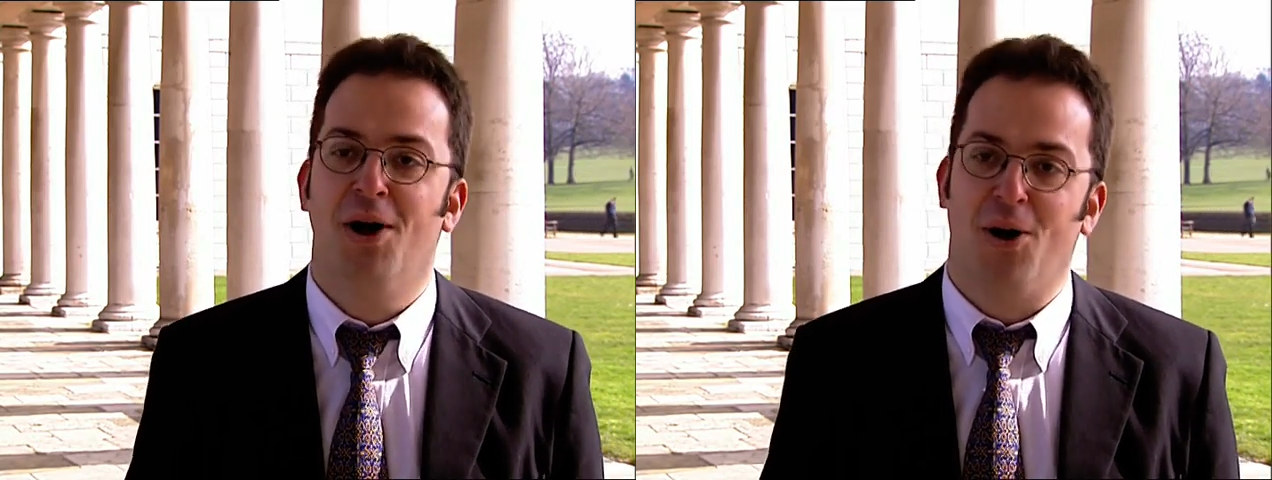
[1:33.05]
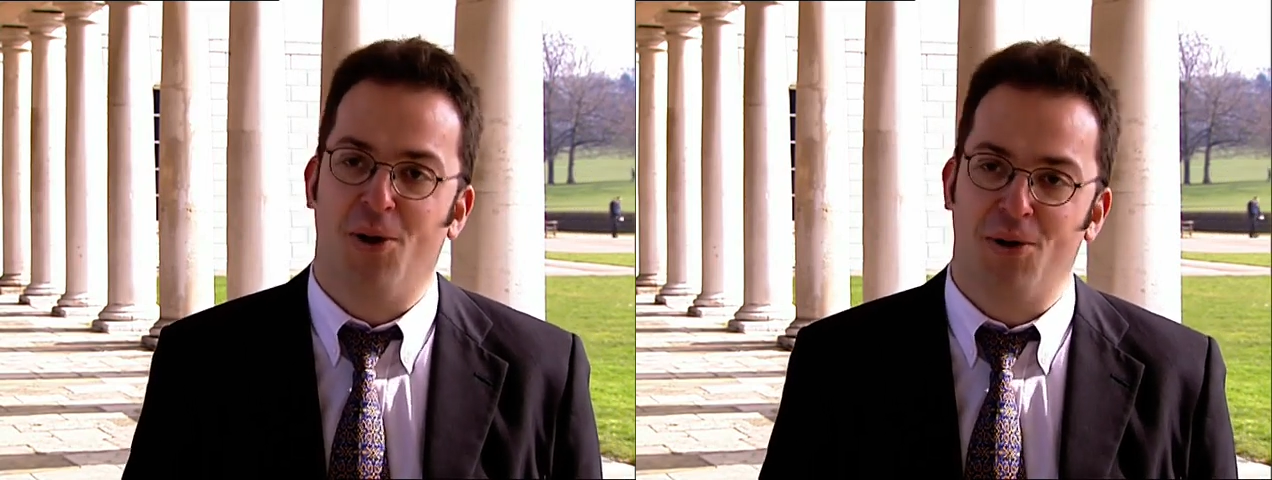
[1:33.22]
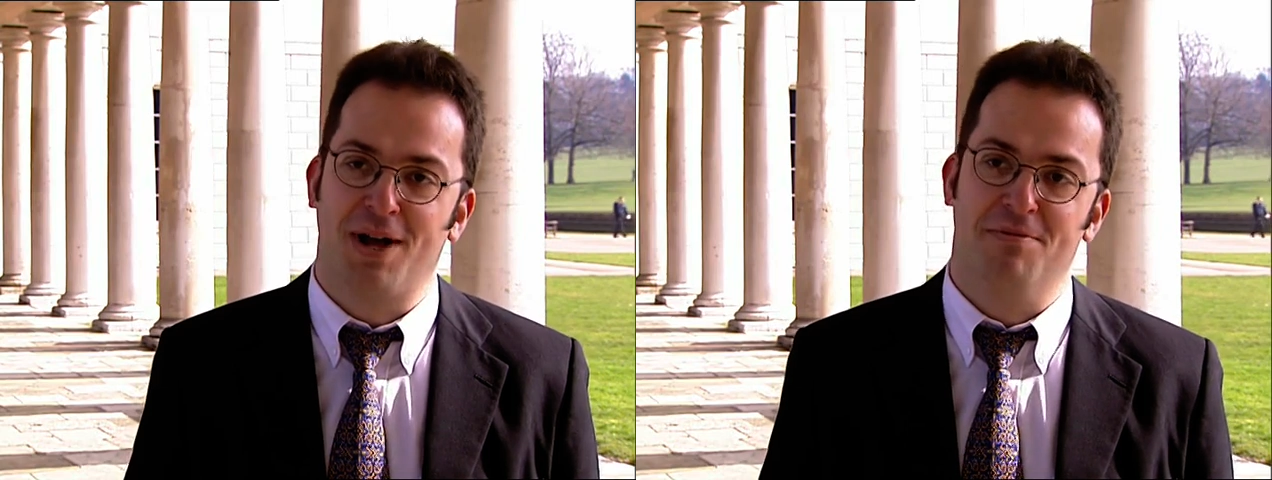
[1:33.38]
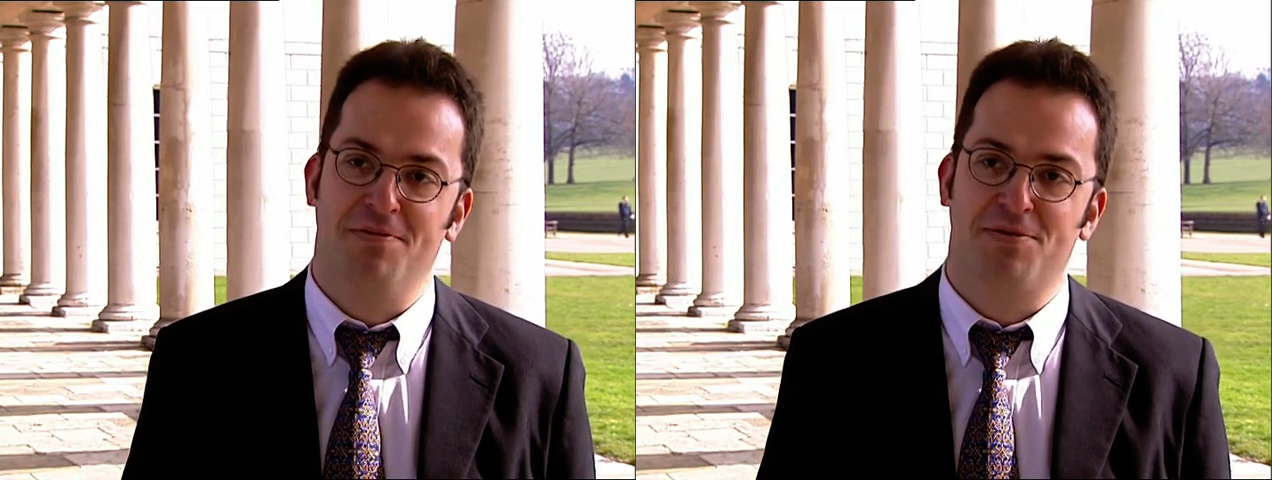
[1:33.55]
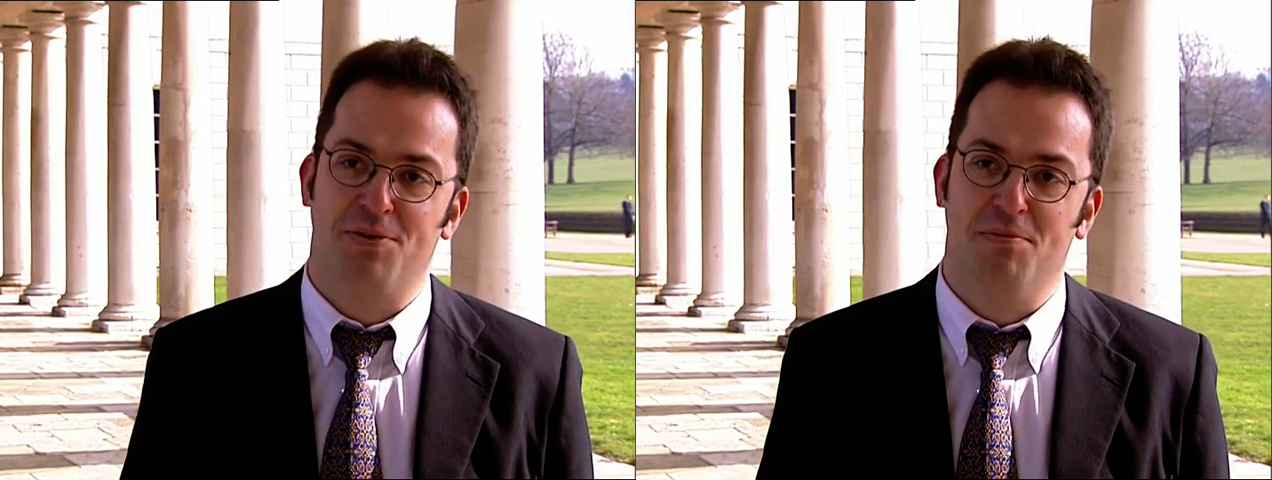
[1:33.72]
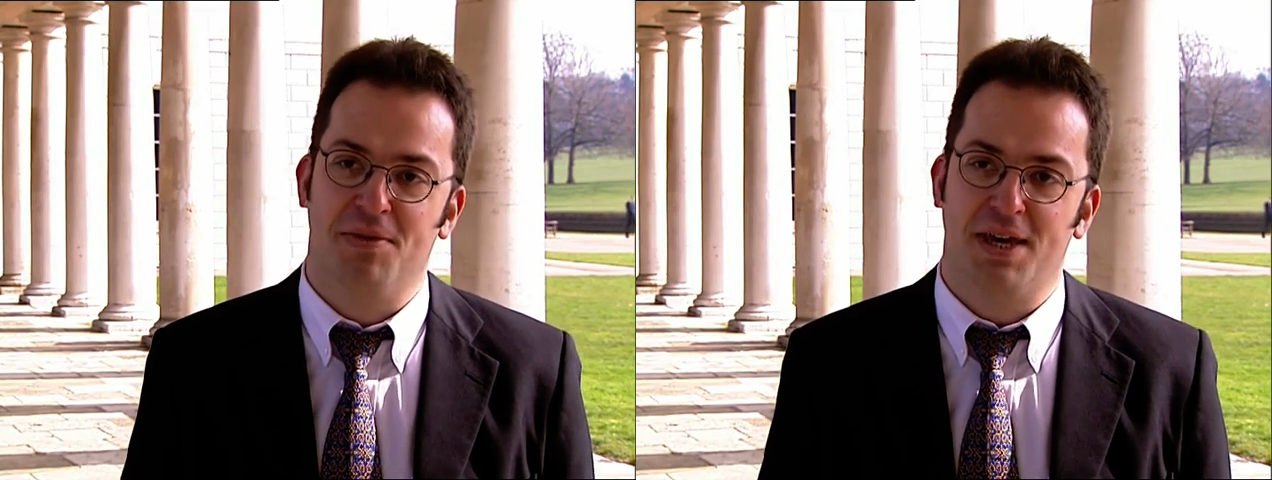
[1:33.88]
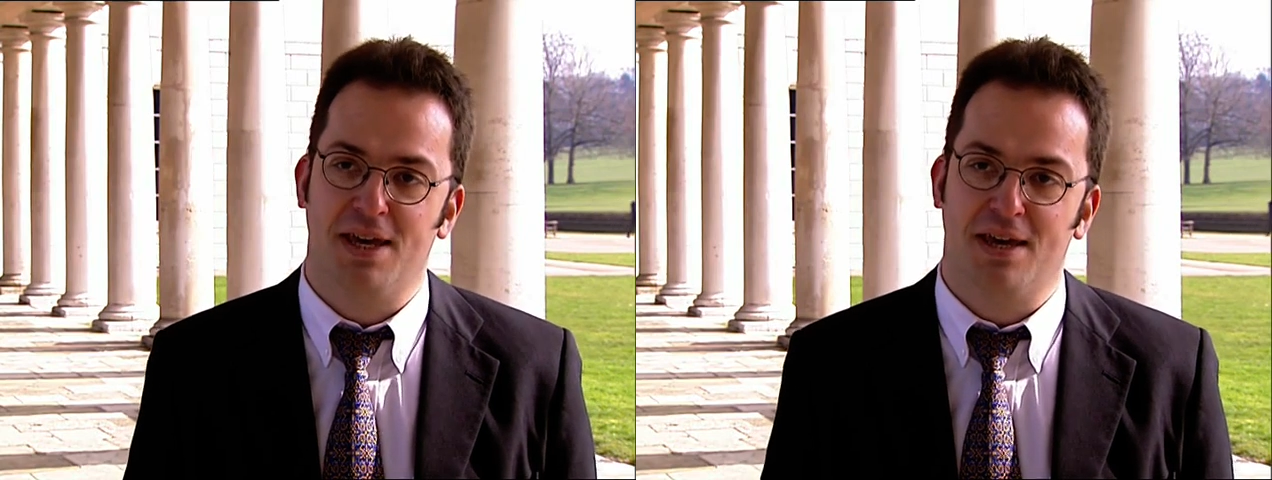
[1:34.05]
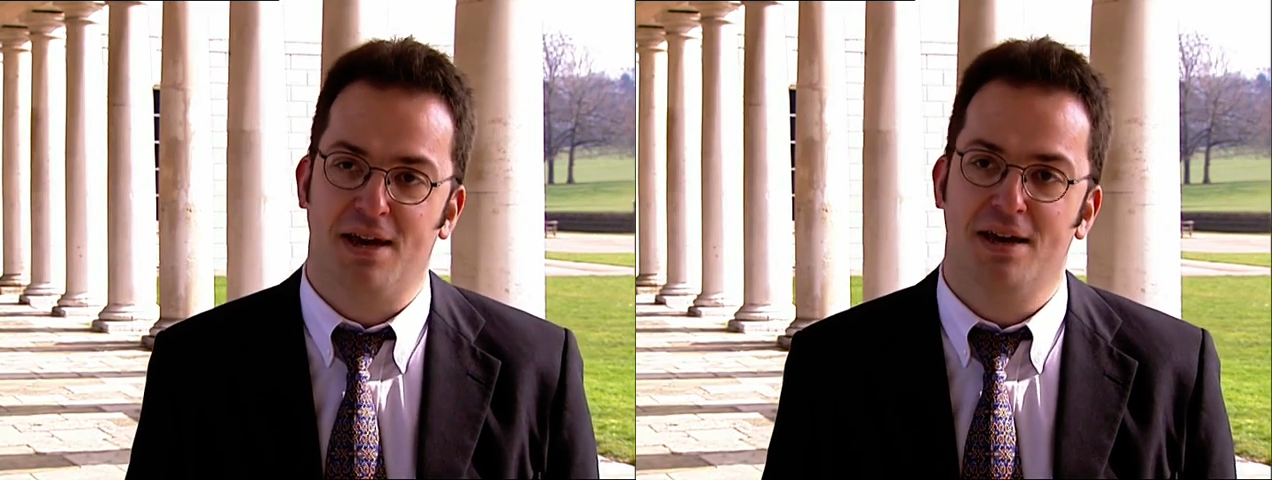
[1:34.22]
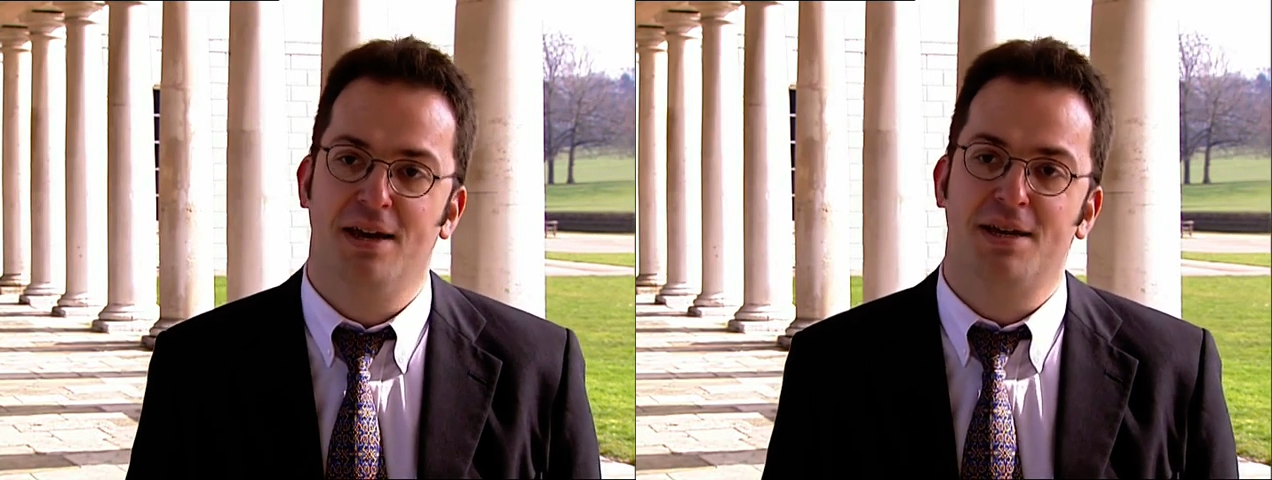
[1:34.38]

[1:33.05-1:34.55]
all come from the